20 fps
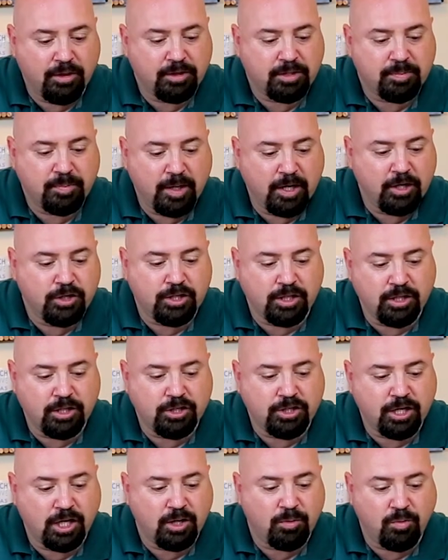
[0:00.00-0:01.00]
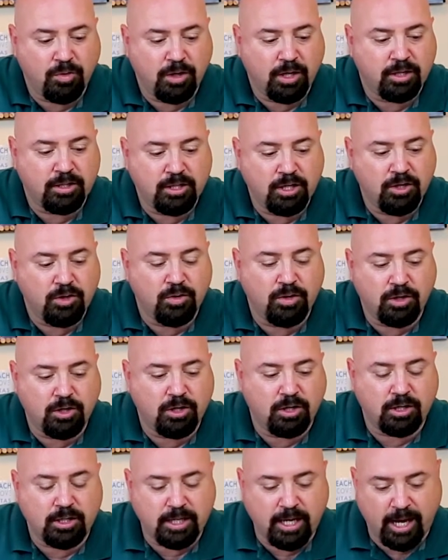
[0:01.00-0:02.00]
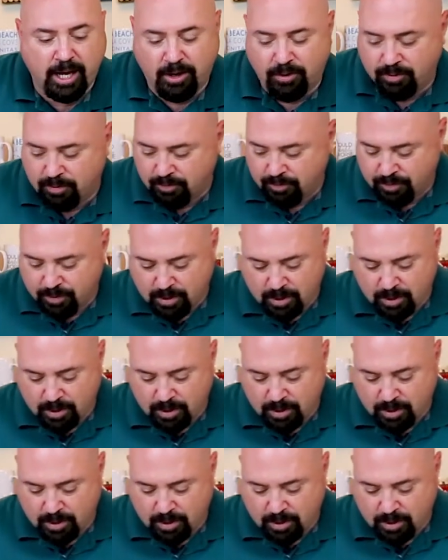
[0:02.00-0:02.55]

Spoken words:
the spinach and the chicken will continue to cook down.